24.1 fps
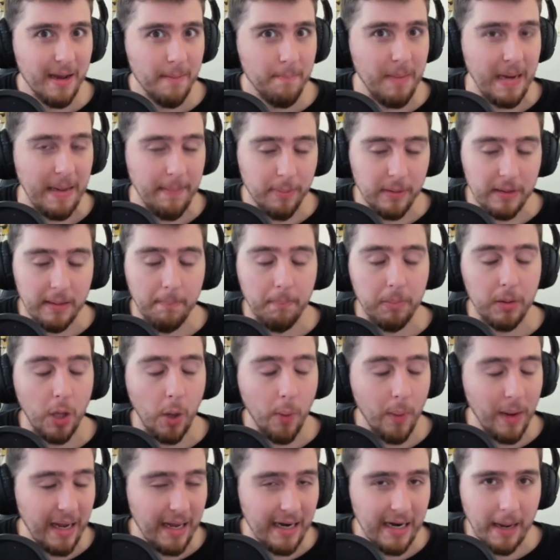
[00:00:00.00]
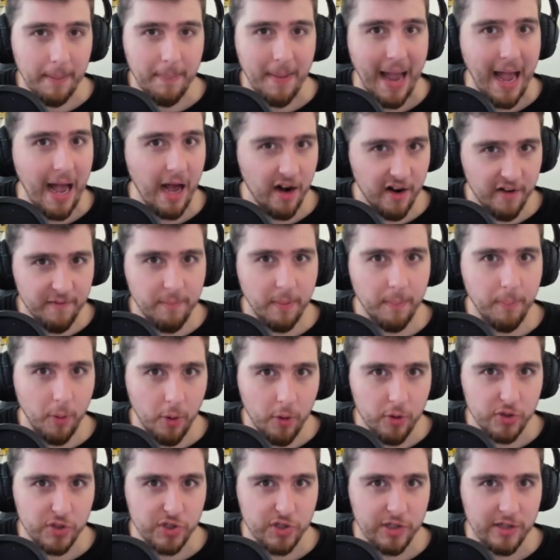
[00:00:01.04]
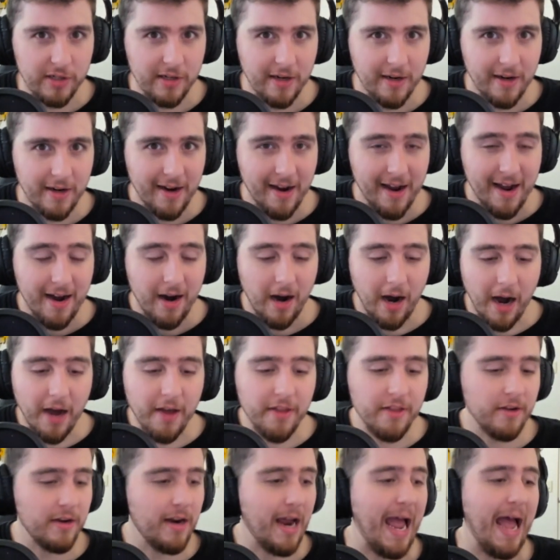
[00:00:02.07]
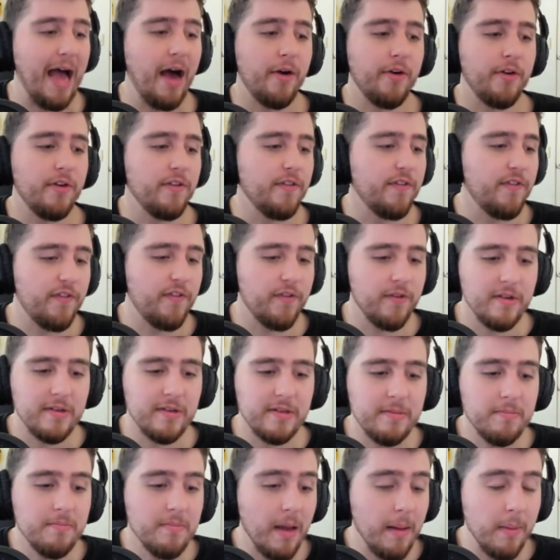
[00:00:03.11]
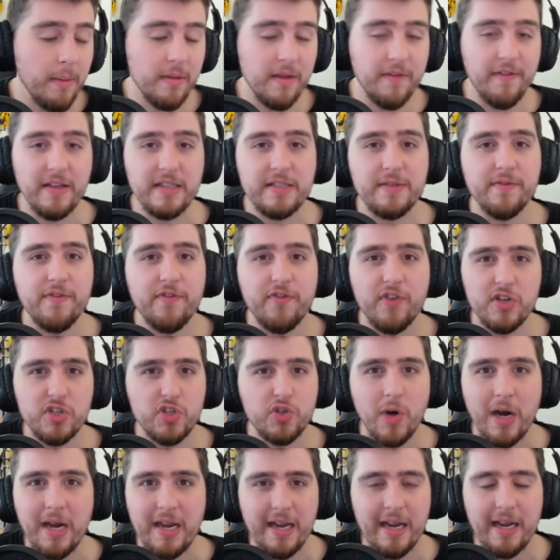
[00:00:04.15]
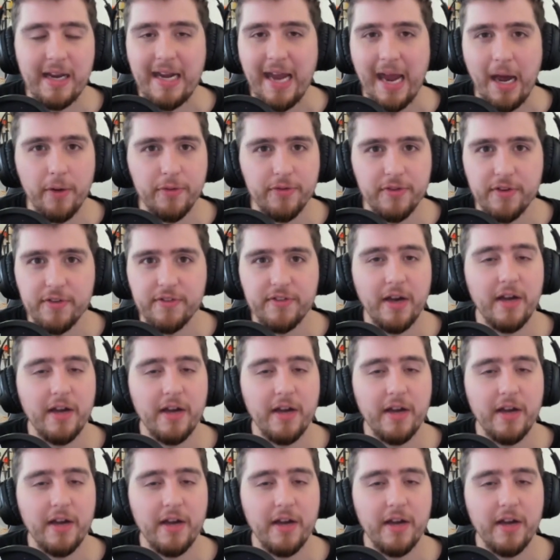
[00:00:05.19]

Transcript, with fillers: People are blowing it up out of proportion, either out of maybe they've had some frustrating encounters.